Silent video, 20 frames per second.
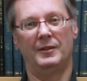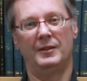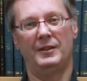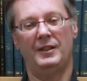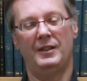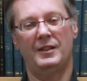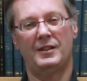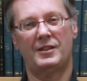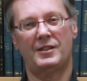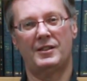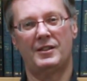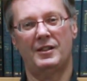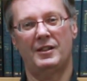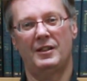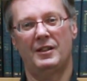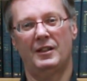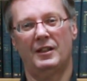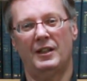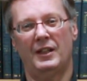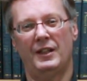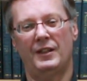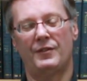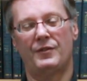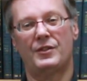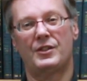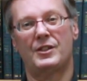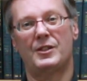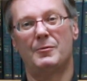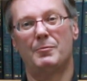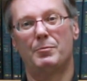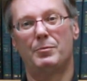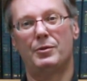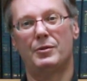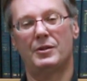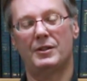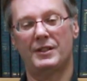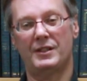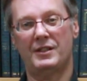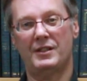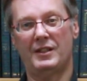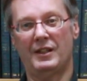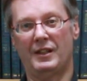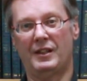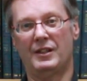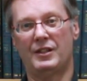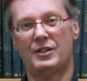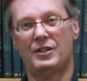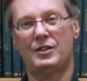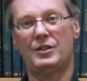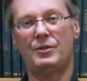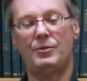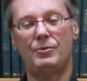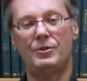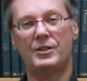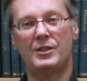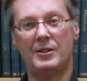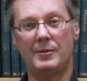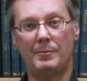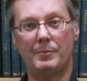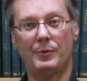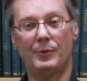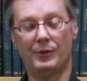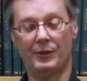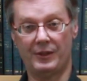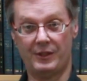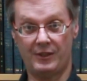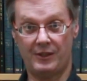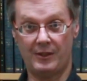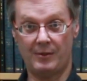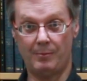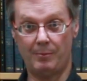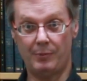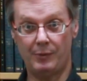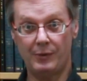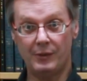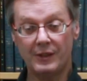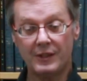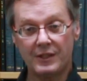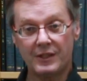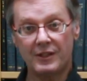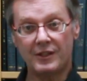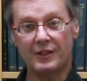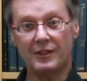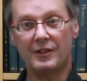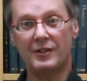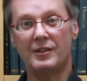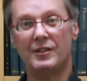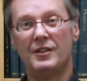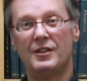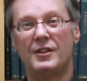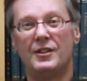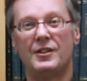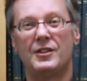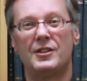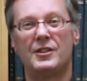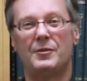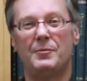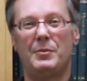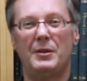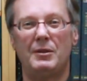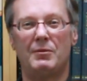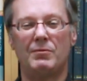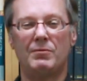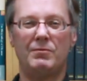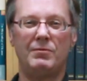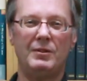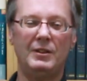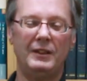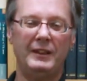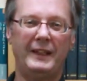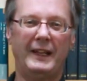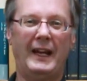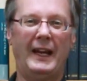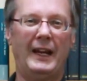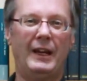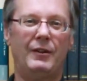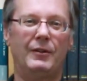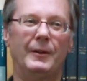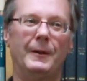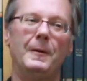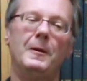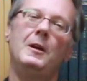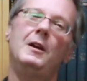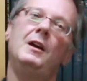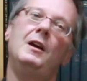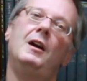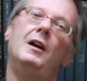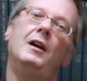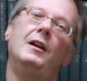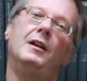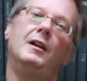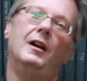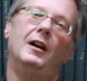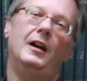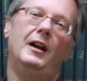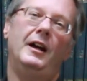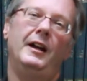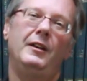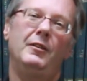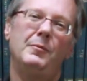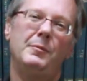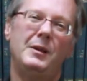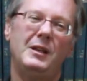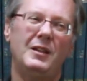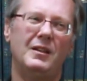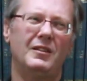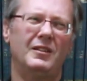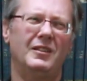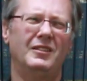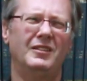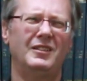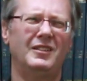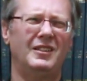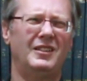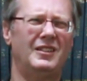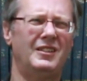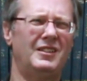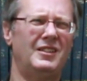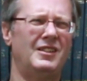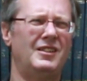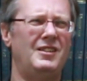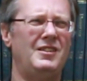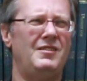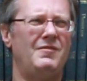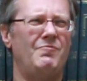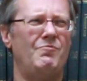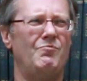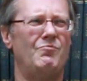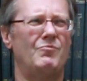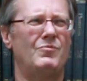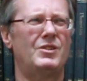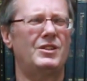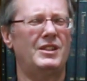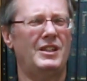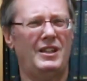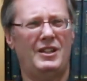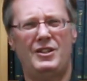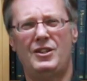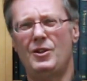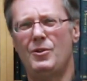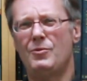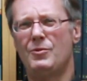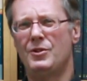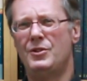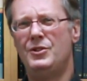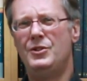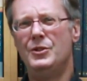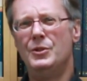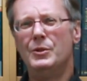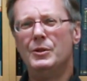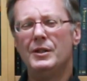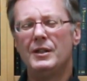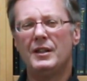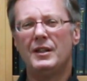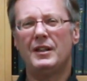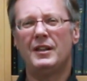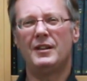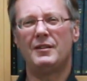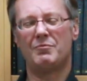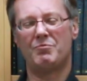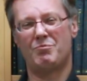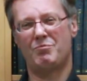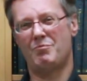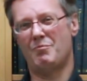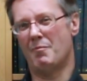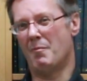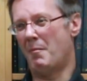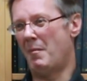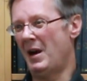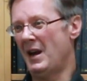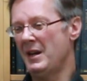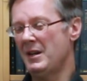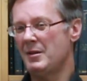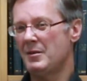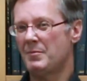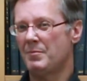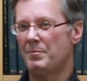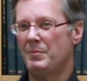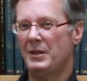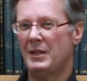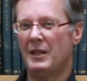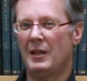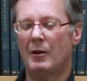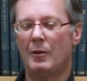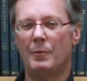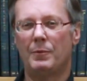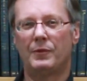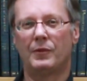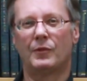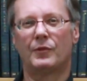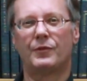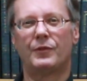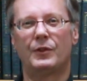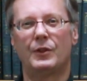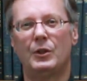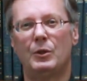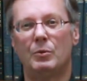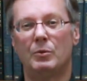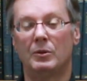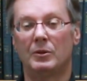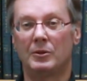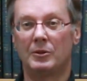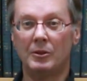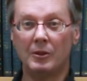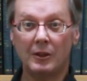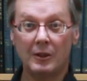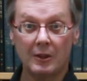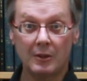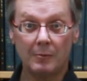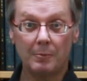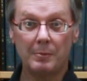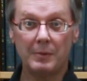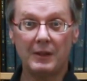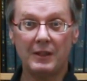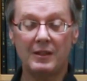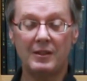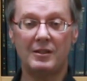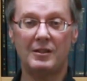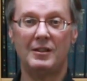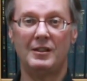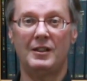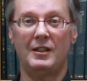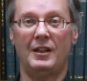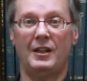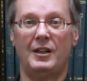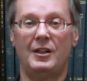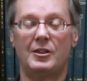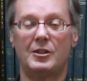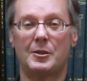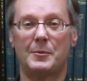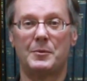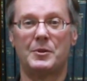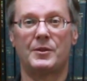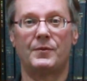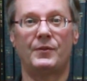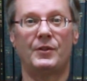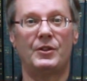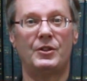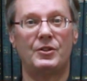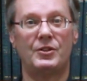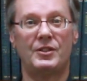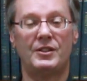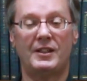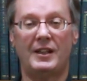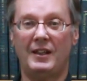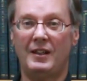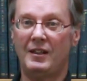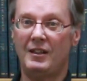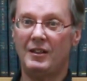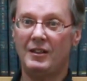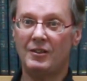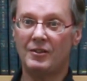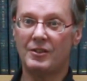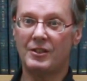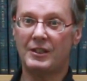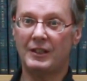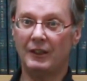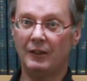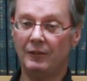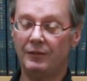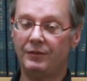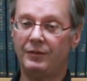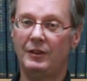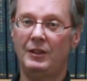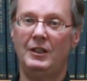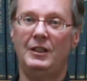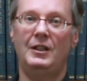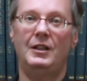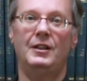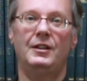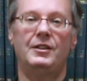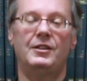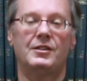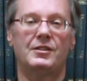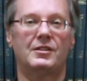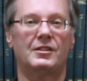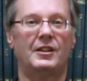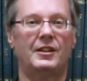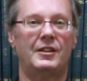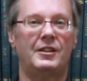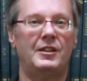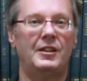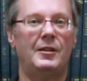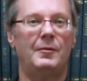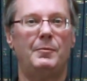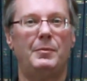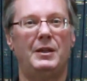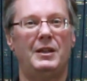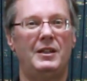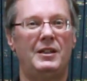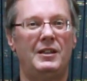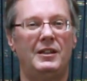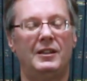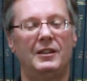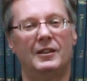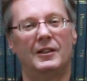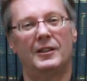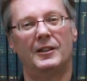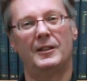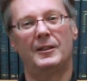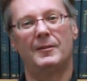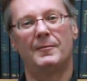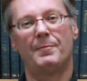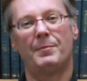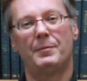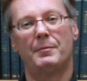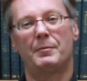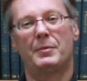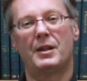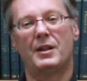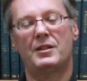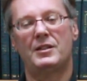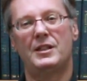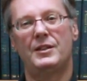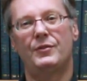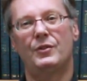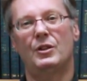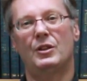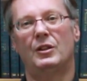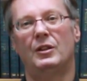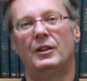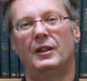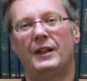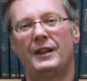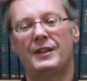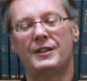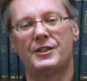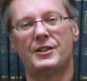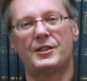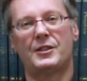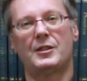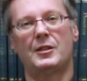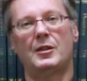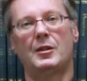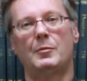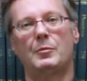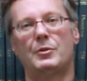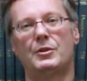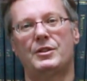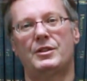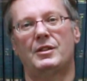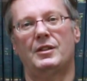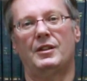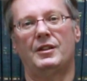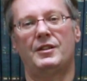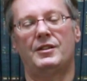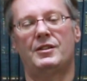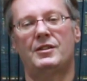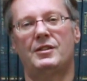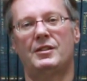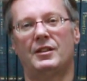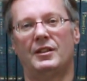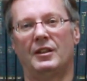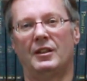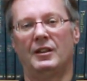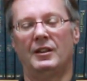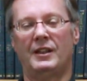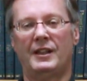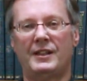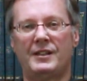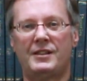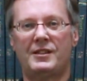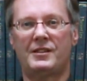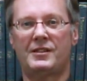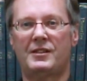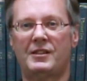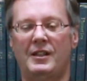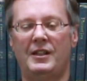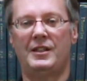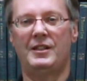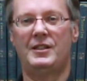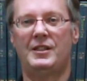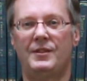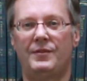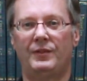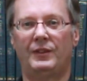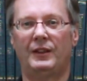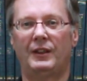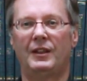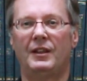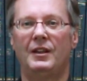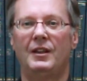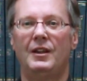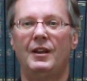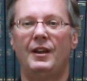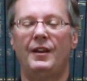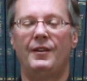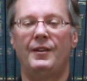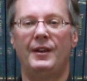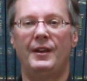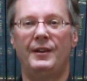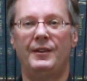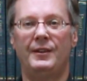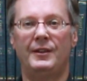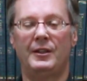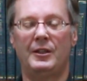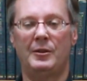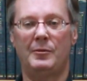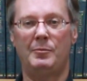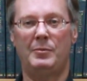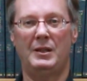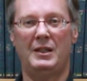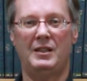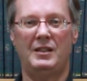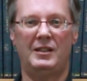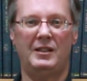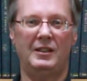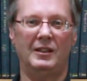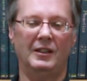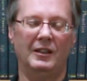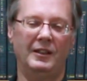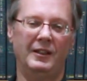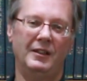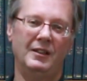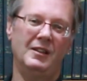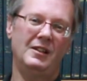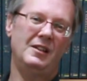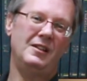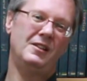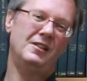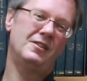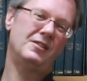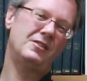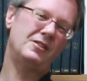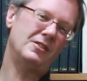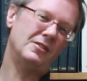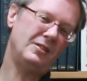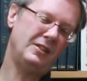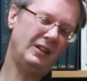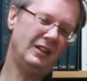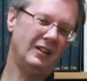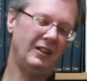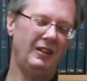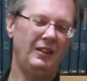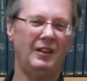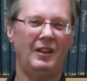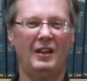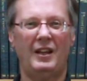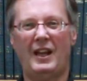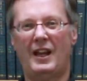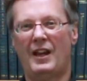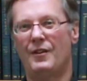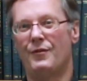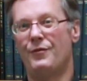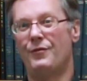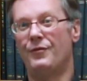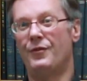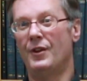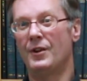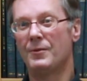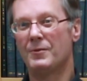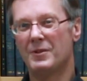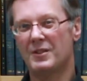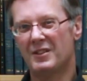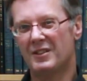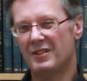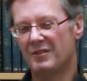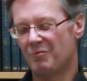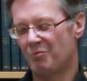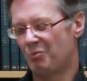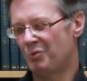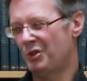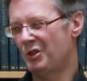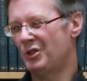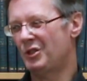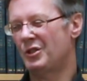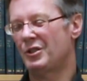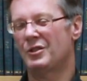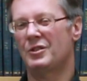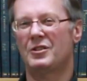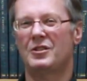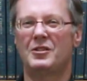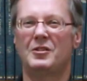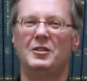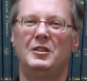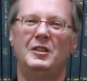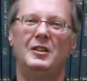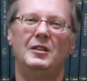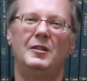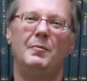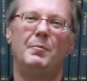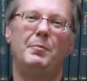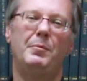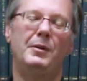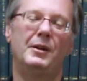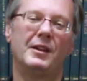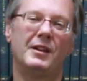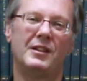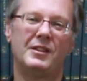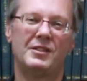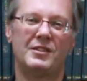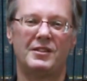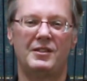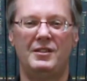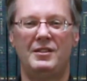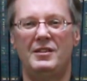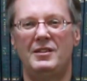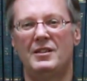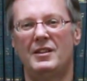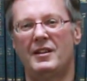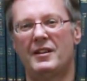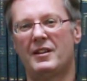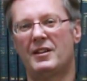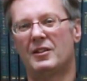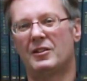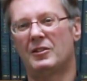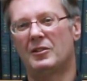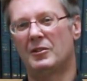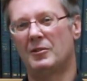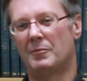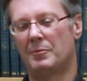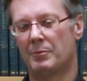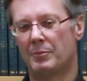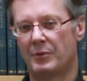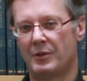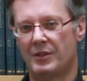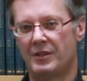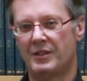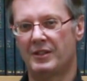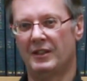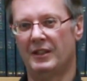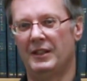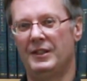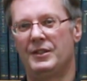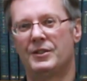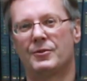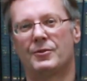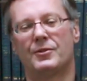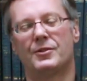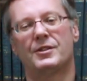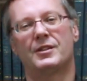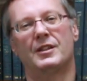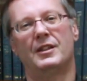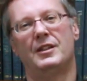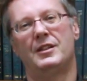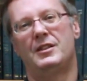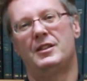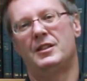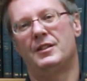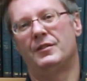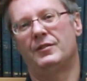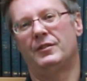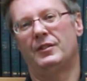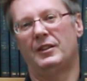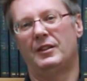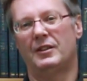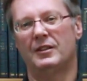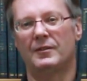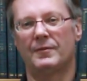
It's kind of simplistic. It's too simple. It's simplistic to be really accurate. I don't mean to say don't do it. It might be helpful for you a little bit in terms of understanding yourself, just like the MBTI, but it's even less precise and less scientific than the MBTI. So yeah, you can have fun with it, sure, but it's not at all precise or scientific.